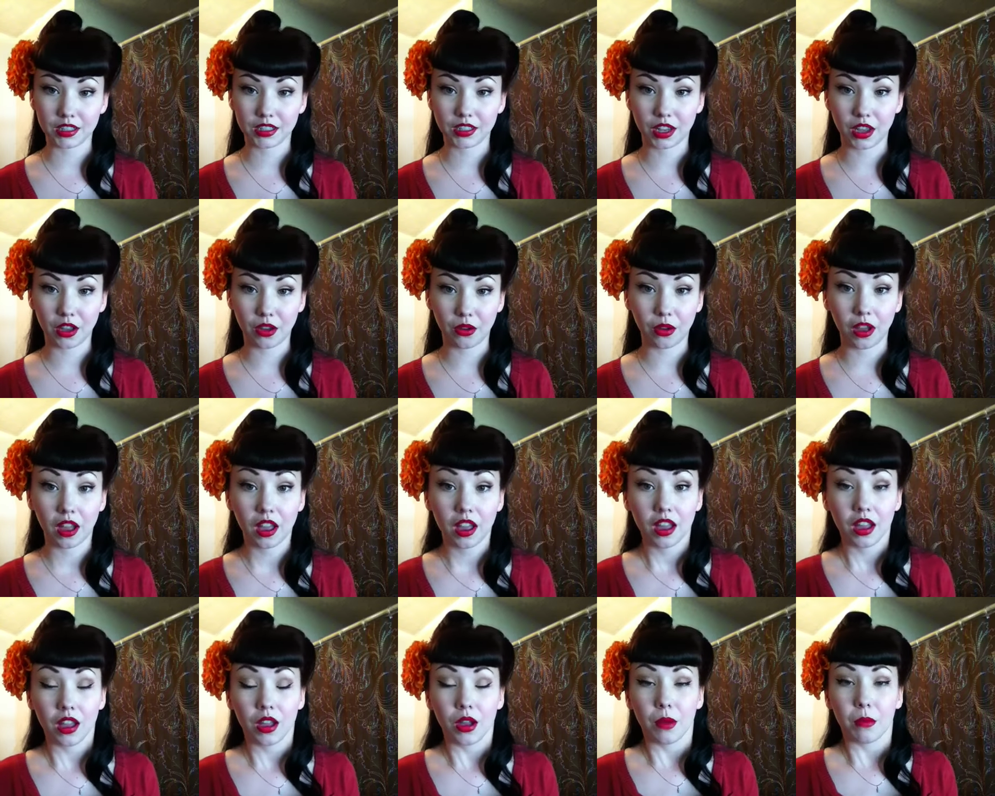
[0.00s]
So
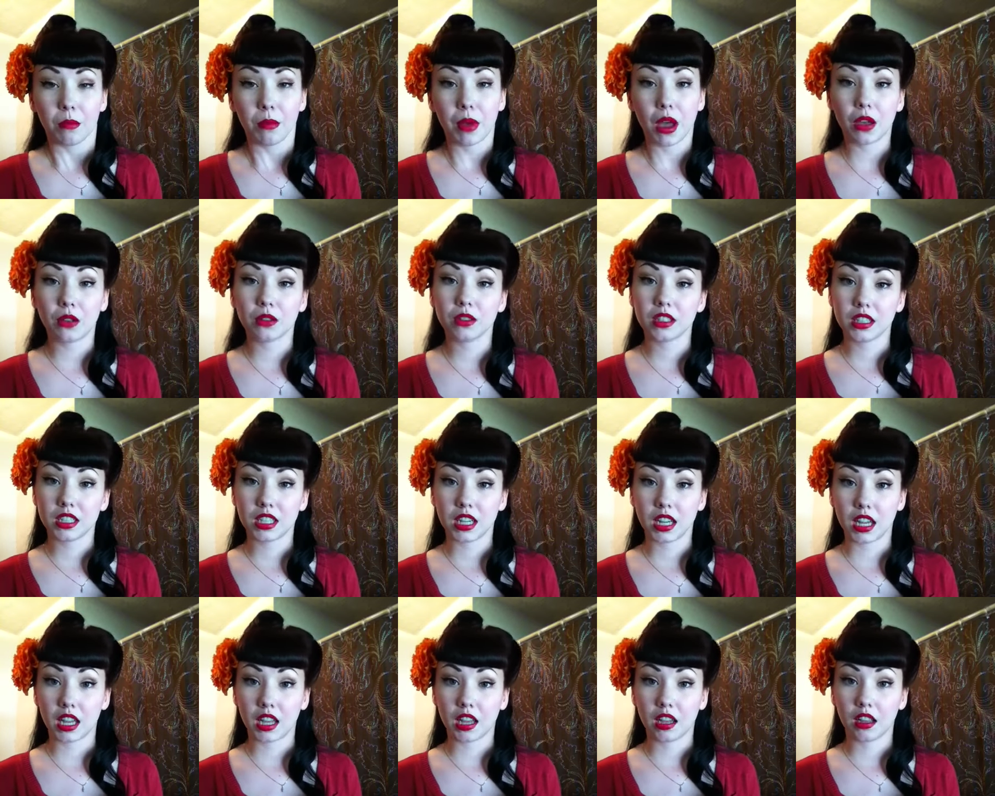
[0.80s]

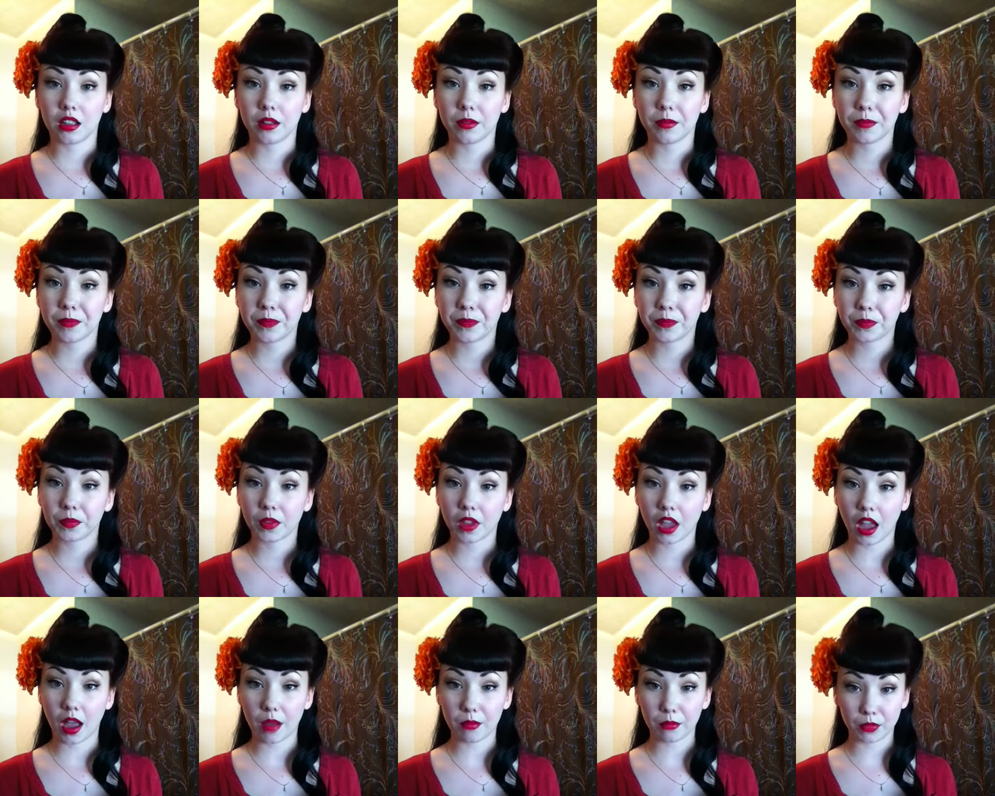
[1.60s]
posting
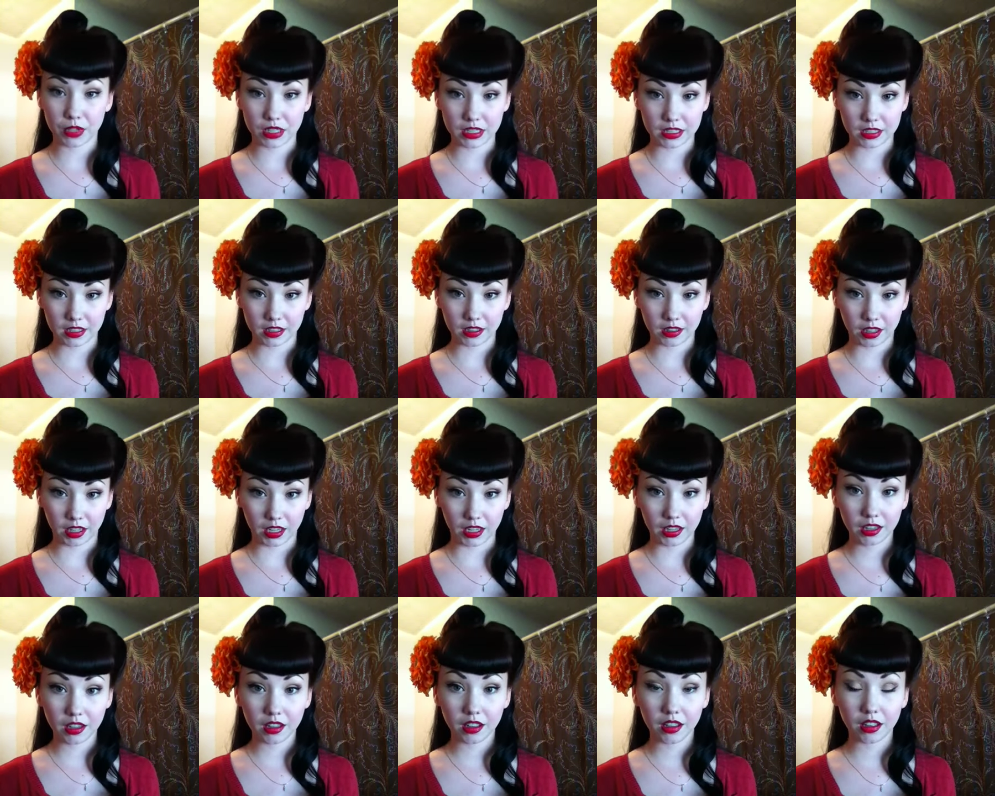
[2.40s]

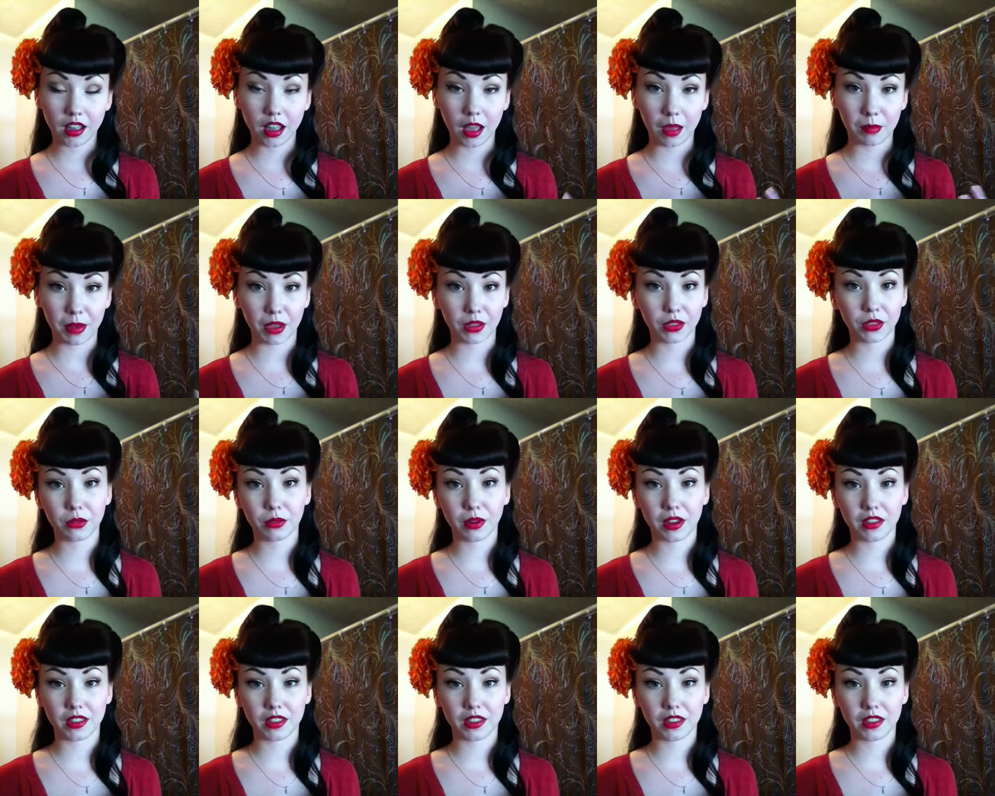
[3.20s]
recently about the